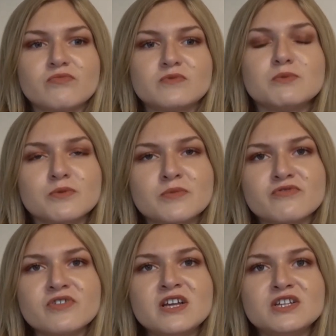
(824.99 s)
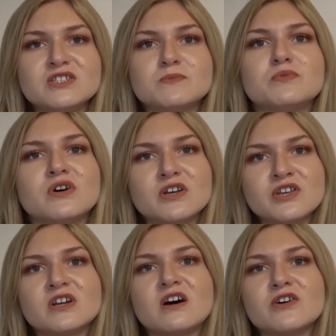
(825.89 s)
supplement ranges. But you
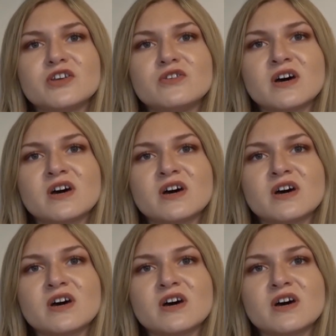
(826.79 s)
can argue